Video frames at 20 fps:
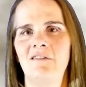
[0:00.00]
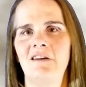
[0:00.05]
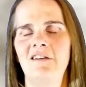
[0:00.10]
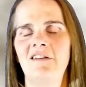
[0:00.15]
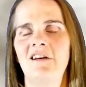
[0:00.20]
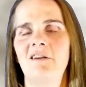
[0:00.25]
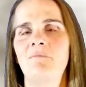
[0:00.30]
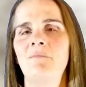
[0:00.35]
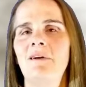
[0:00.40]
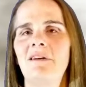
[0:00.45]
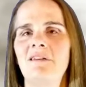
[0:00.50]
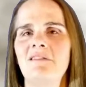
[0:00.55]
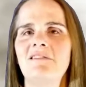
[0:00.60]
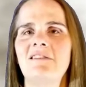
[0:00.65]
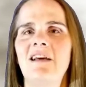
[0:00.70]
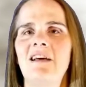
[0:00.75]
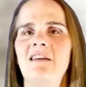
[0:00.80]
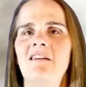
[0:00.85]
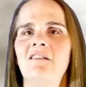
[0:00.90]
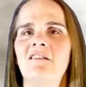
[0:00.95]
a, a, dumbbell
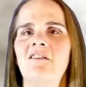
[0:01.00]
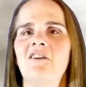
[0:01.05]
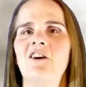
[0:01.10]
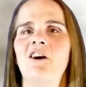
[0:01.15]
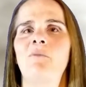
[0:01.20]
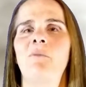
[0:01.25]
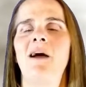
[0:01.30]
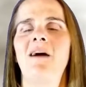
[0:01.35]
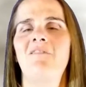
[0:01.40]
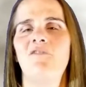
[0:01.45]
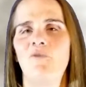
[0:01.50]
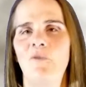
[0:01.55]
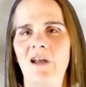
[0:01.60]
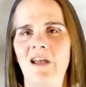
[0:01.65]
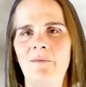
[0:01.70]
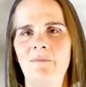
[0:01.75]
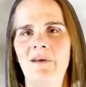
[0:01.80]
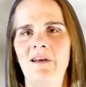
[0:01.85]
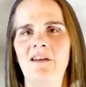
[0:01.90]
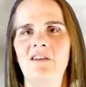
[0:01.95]
set here at home, I have a
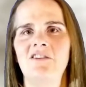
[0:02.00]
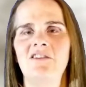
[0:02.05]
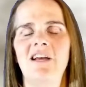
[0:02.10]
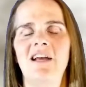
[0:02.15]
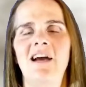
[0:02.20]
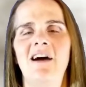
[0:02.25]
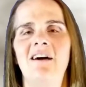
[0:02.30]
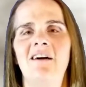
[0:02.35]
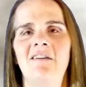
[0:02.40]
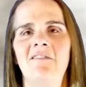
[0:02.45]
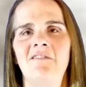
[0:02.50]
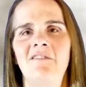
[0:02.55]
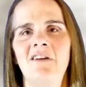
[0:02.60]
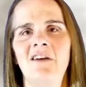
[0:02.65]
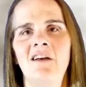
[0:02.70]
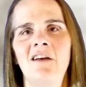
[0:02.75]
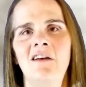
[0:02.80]
weight bench, I have